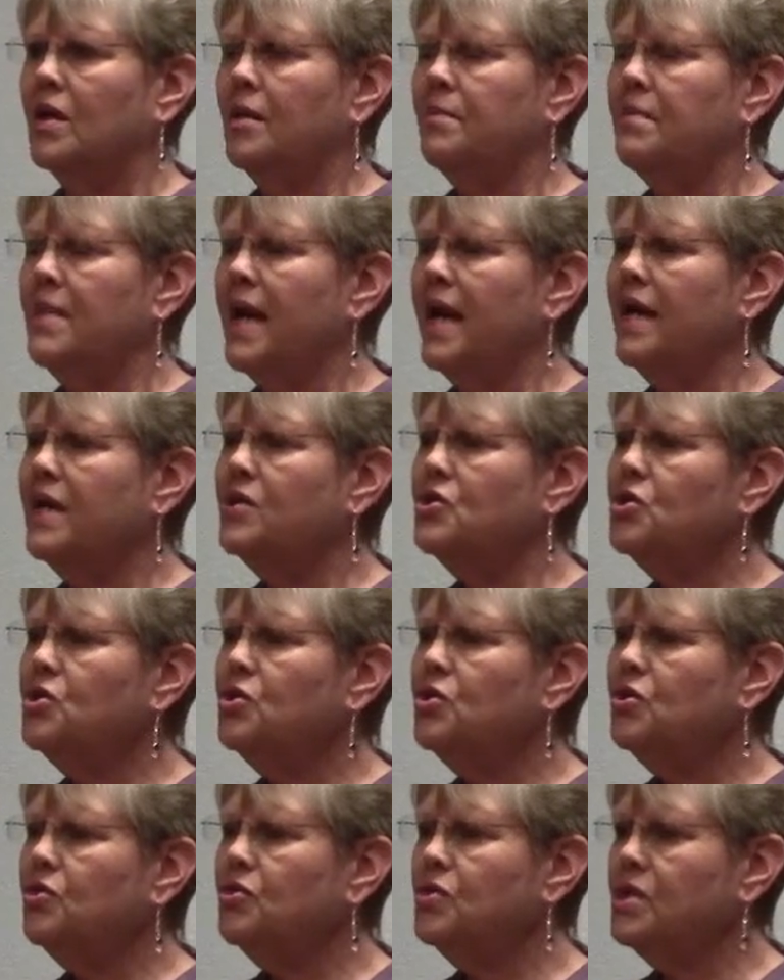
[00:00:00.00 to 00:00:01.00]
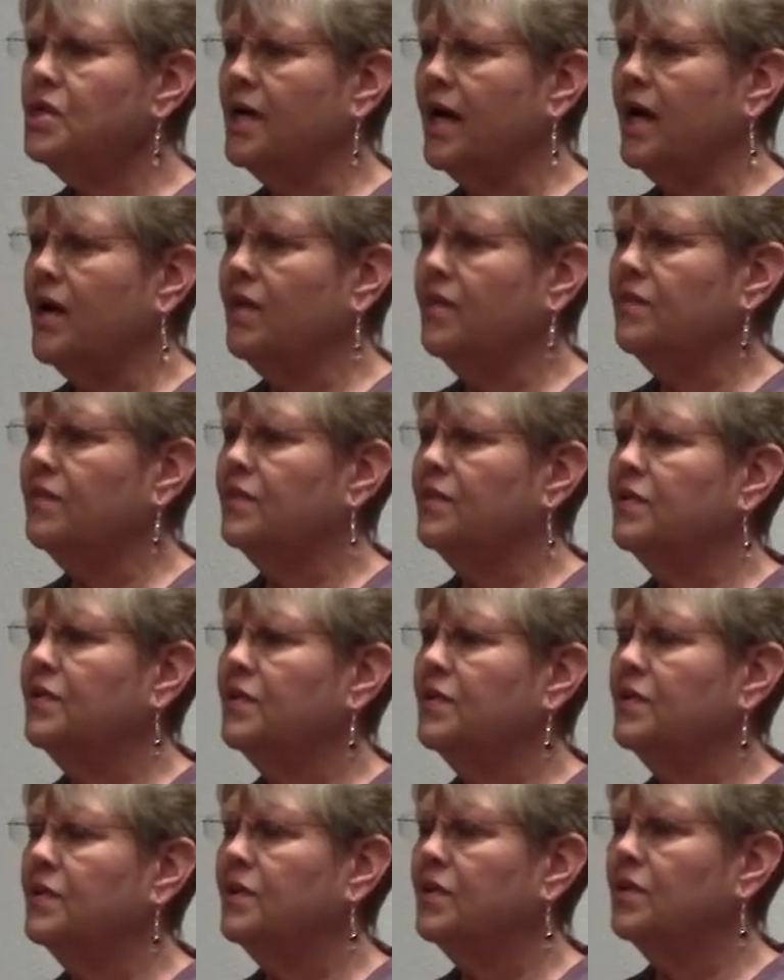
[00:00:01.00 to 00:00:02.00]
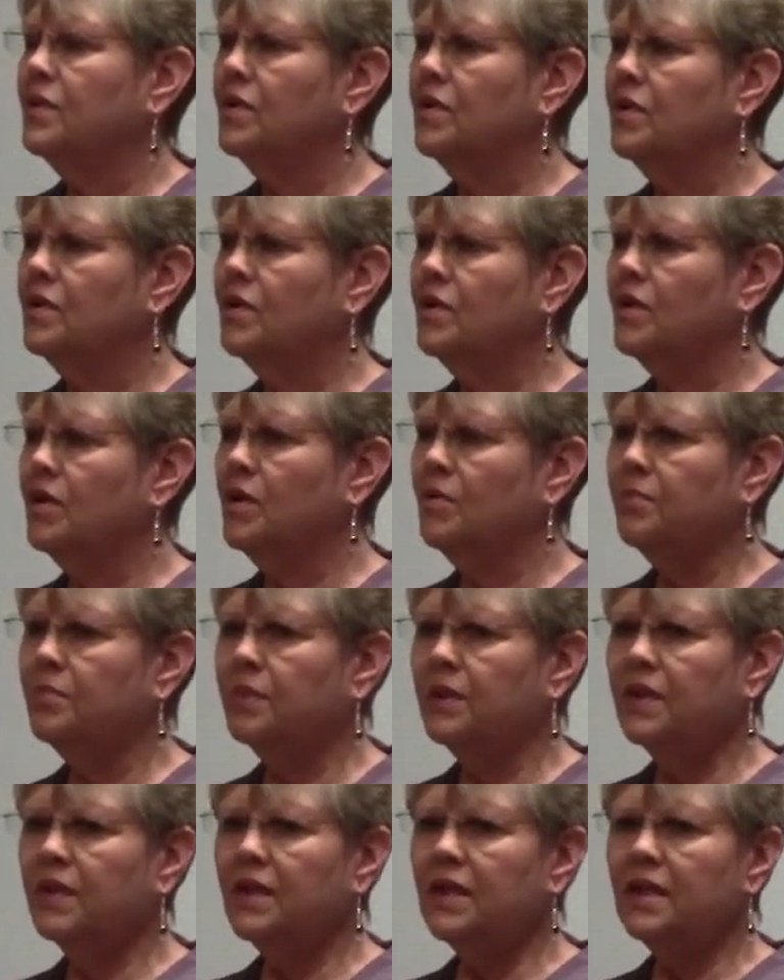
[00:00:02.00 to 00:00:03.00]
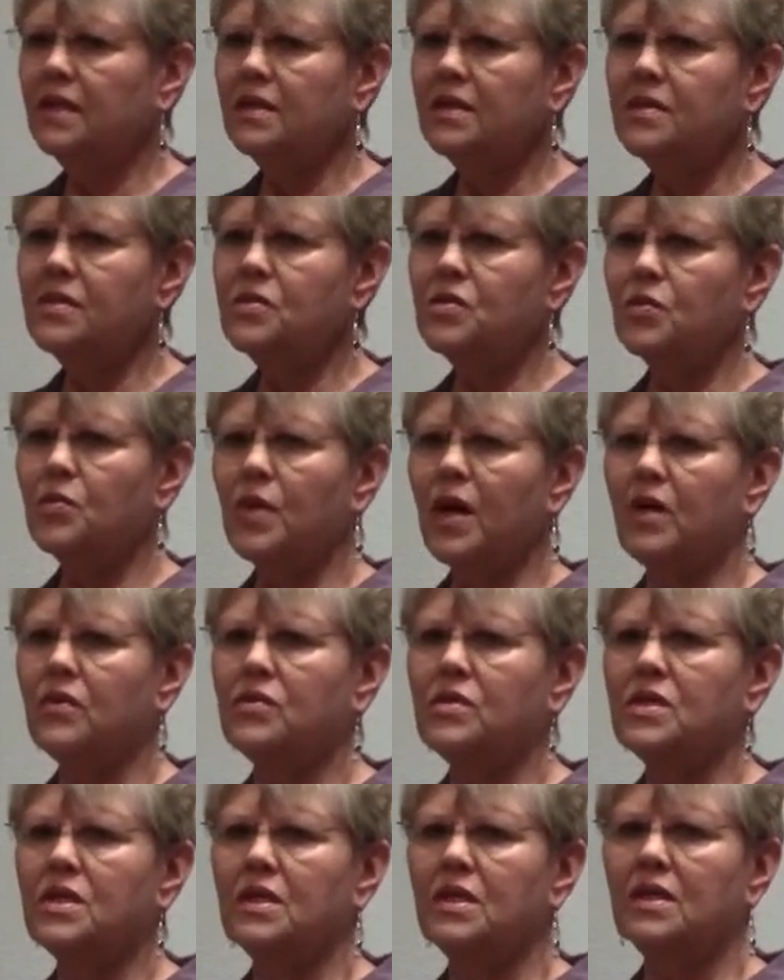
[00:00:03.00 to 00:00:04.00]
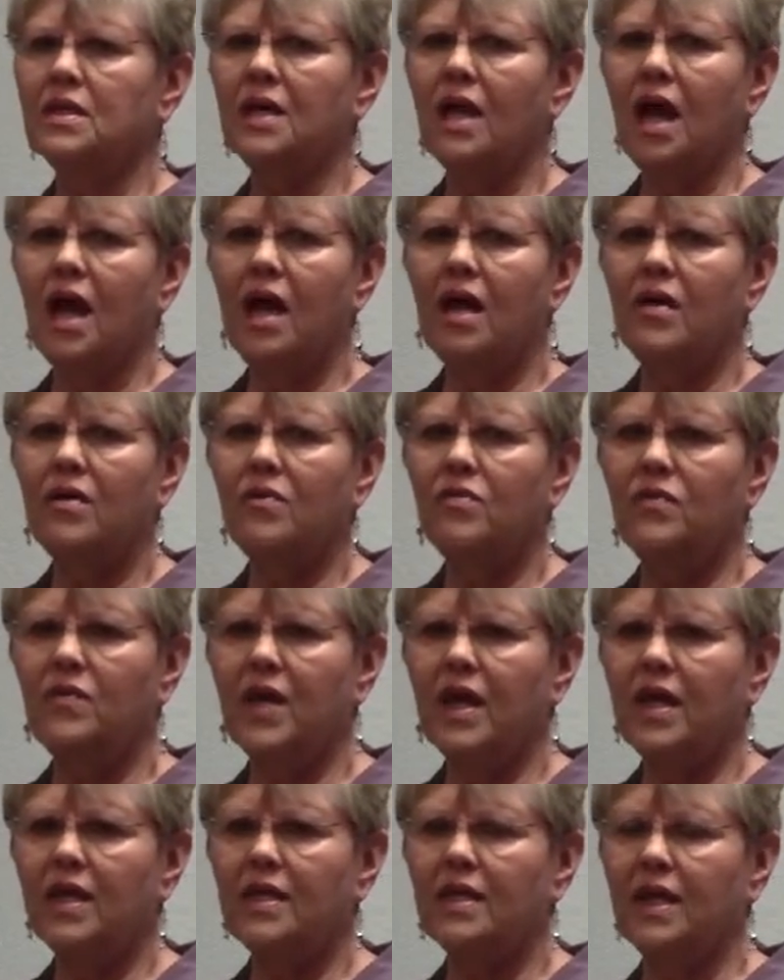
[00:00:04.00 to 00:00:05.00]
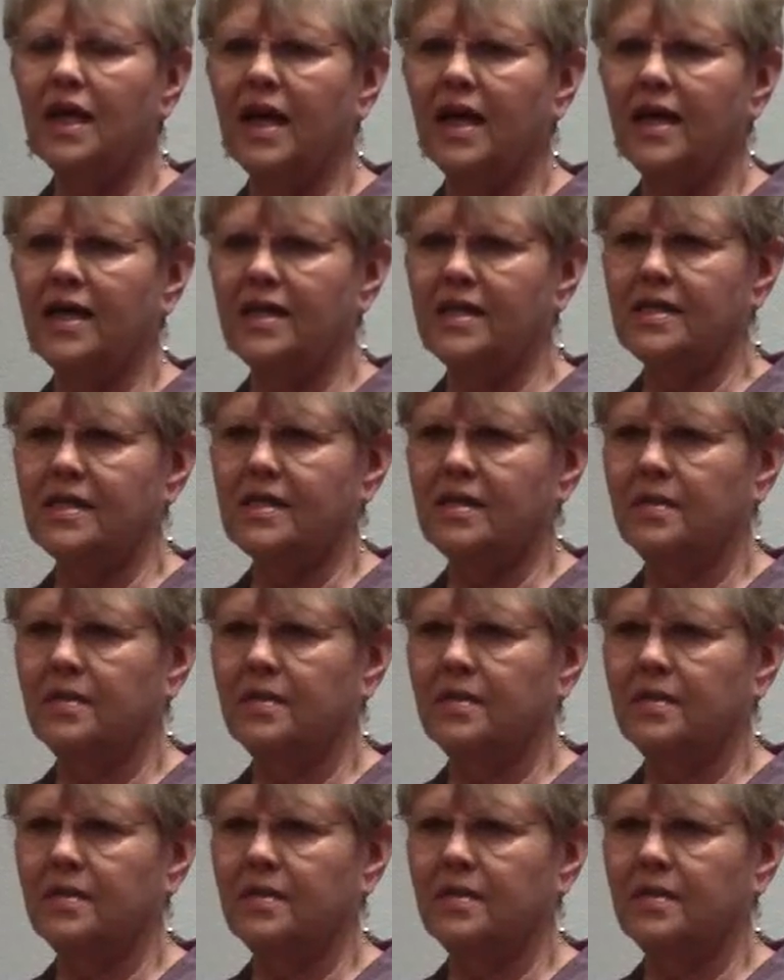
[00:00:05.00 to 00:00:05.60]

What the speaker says: Imagine yourself completely surrounded in love and light.